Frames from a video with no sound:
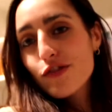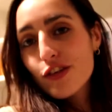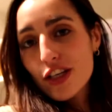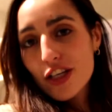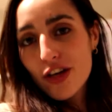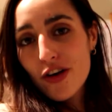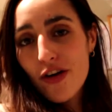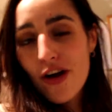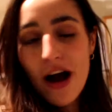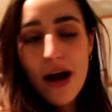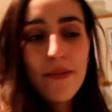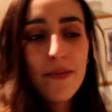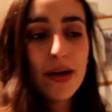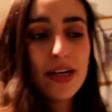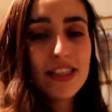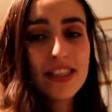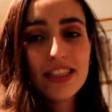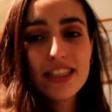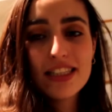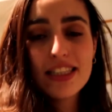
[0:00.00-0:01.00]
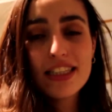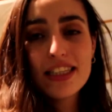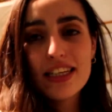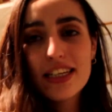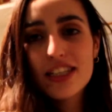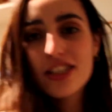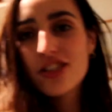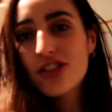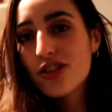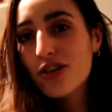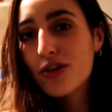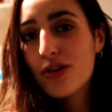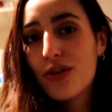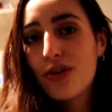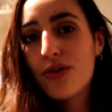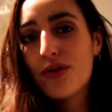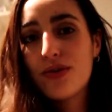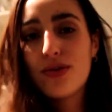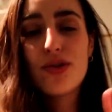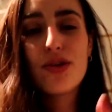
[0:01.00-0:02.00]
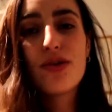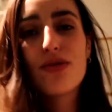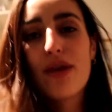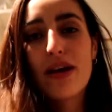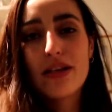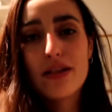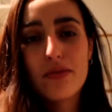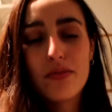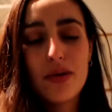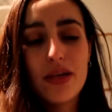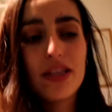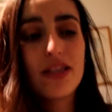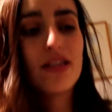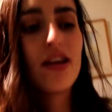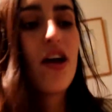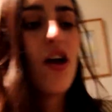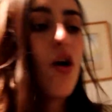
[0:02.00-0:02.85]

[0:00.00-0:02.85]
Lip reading: video, I'm basically gonna show you two recipes.